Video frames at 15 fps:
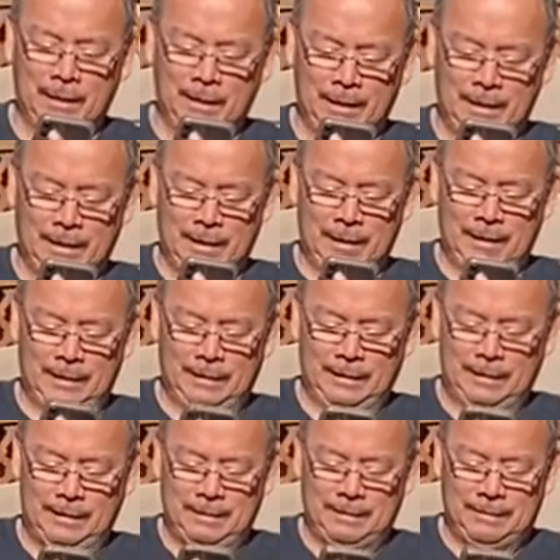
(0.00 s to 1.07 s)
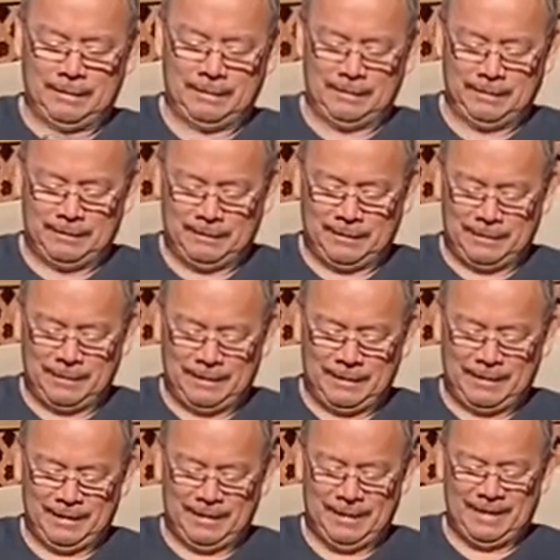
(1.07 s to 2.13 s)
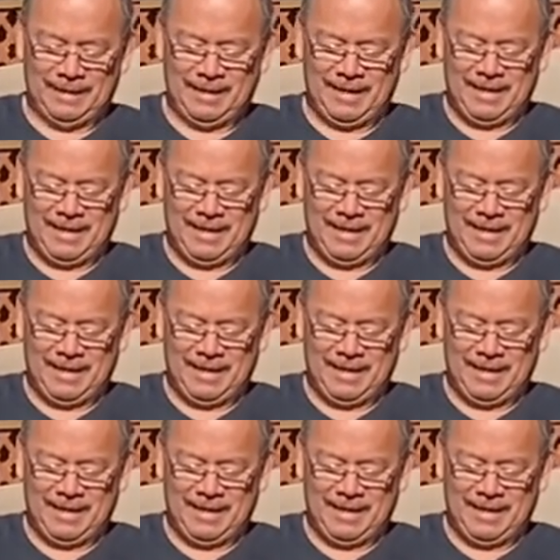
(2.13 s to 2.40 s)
(not speaking)